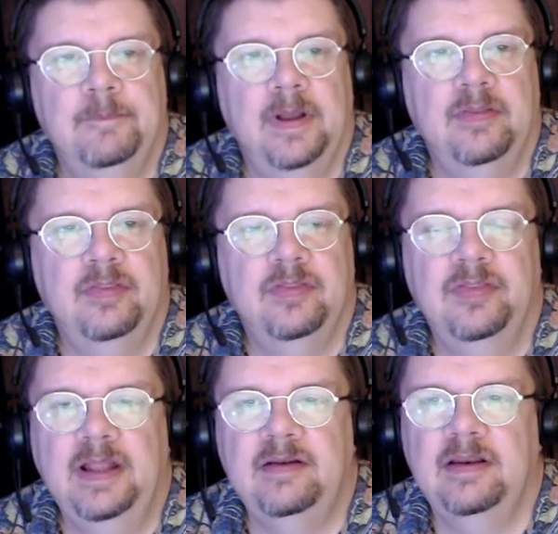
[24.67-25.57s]
Other than
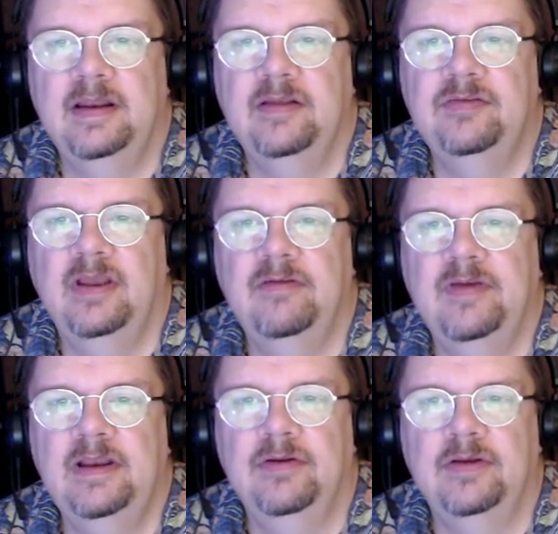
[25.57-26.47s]
that, let's have
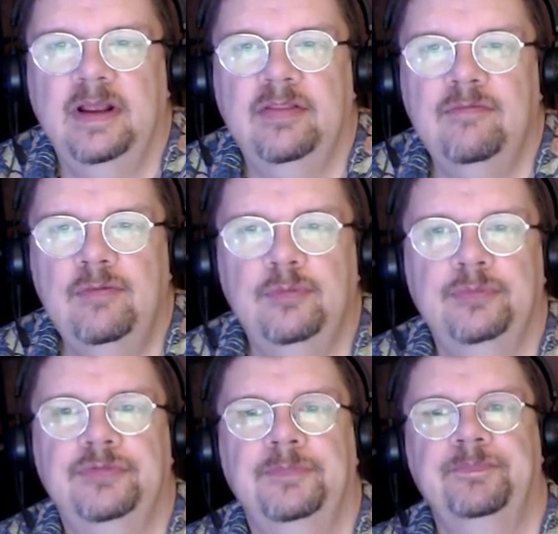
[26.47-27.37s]
a look at the
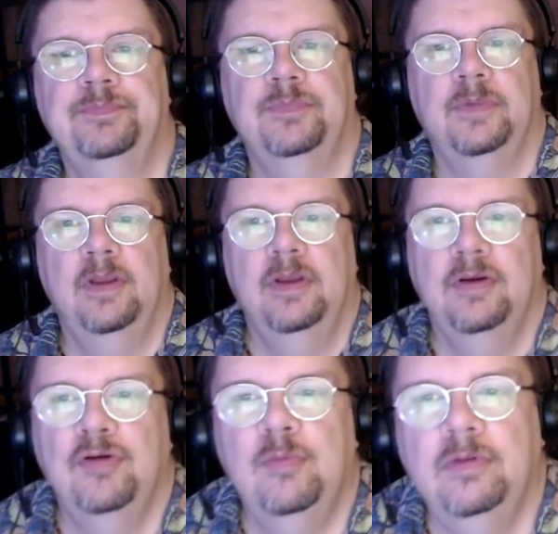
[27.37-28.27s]
rules.
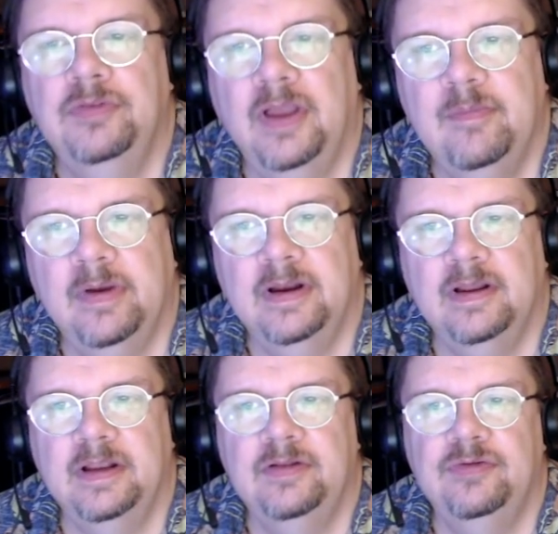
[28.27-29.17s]
Normal
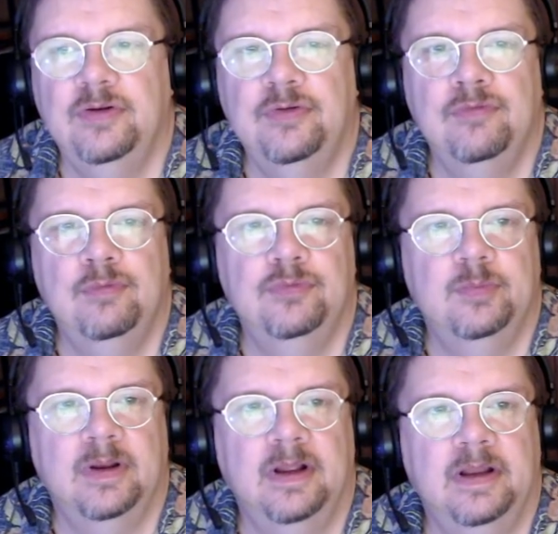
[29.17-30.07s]
9x9 Sudoku rules
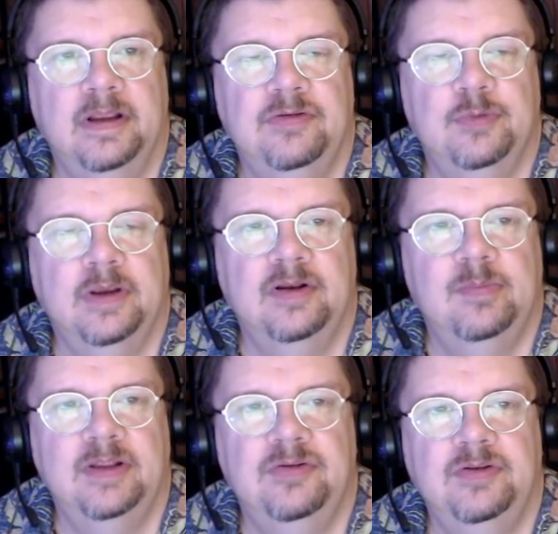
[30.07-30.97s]
apply. So we're going to
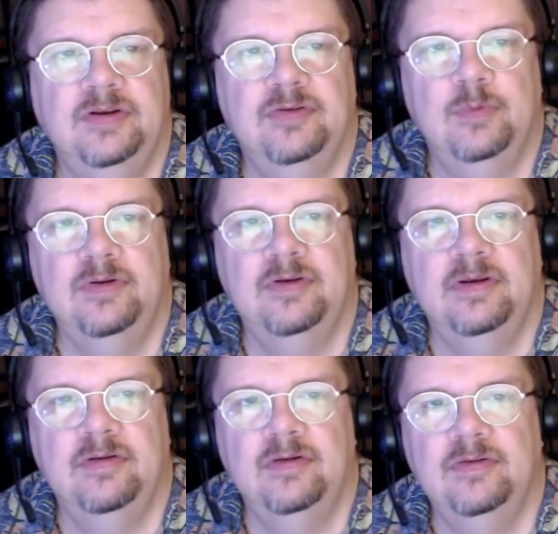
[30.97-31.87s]
place the digits 1
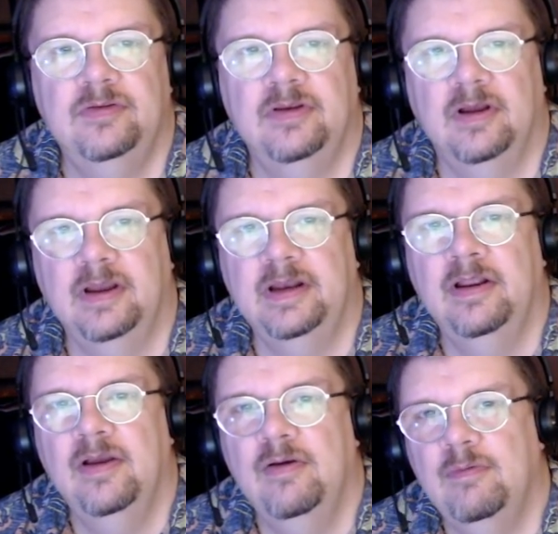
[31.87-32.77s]
to 9
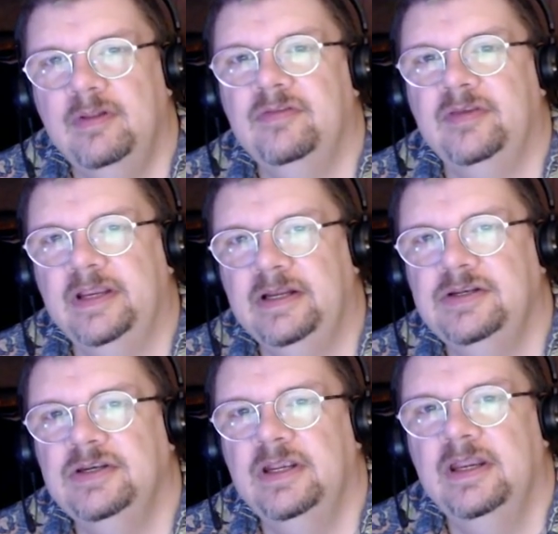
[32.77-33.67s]
once
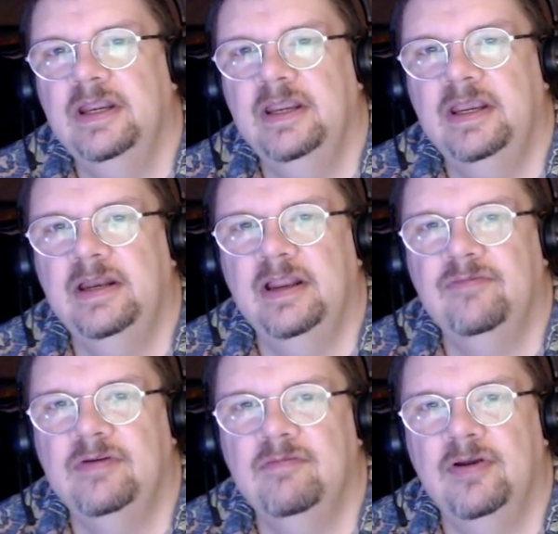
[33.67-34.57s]
each in
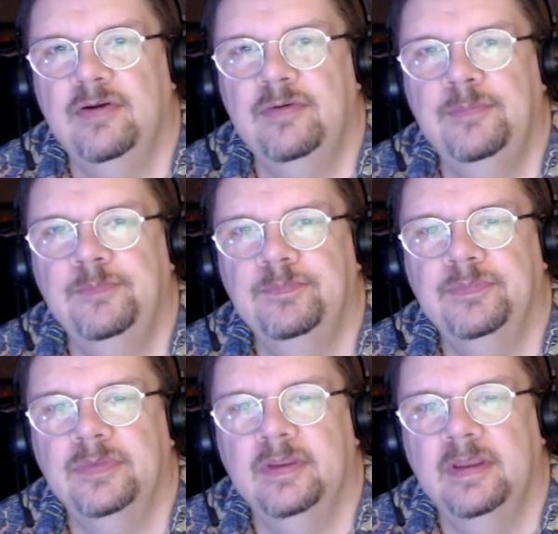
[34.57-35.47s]
every row,
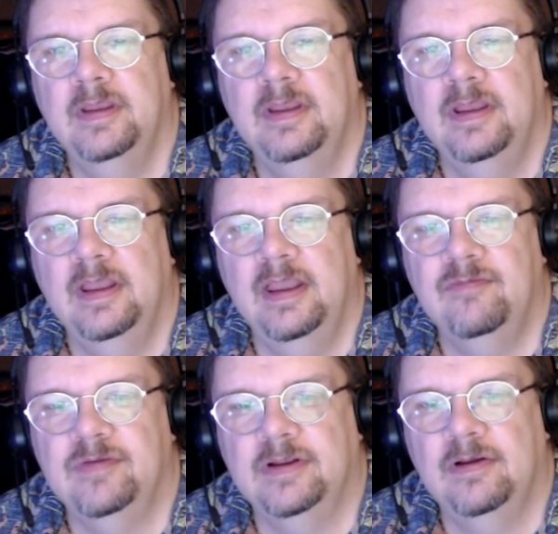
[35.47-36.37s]

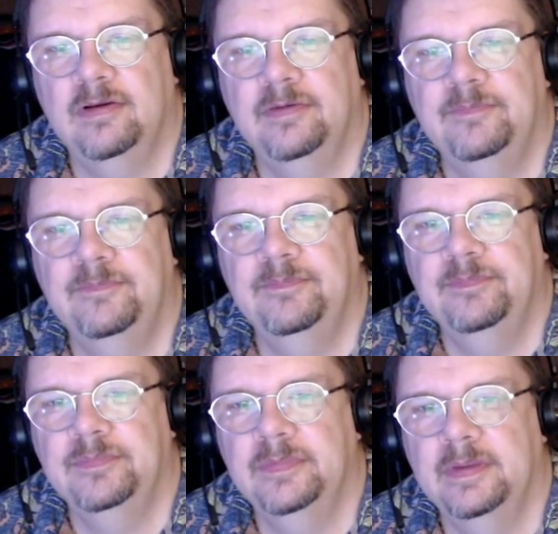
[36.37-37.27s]
every column,
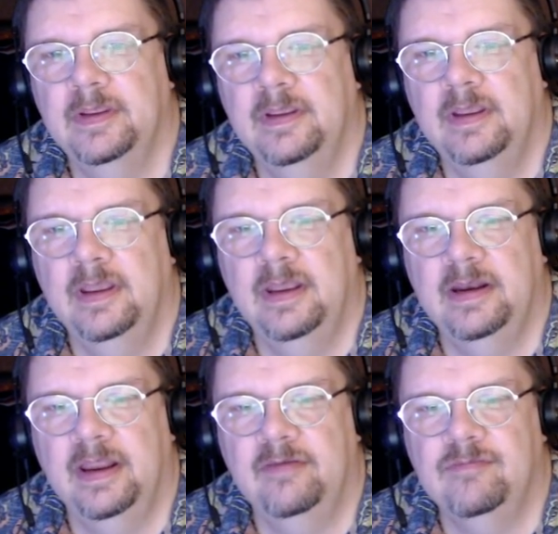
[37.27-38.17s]

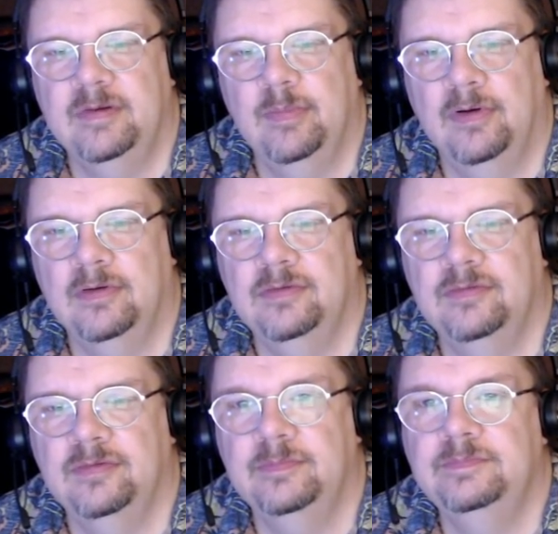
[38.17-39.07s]
and every box.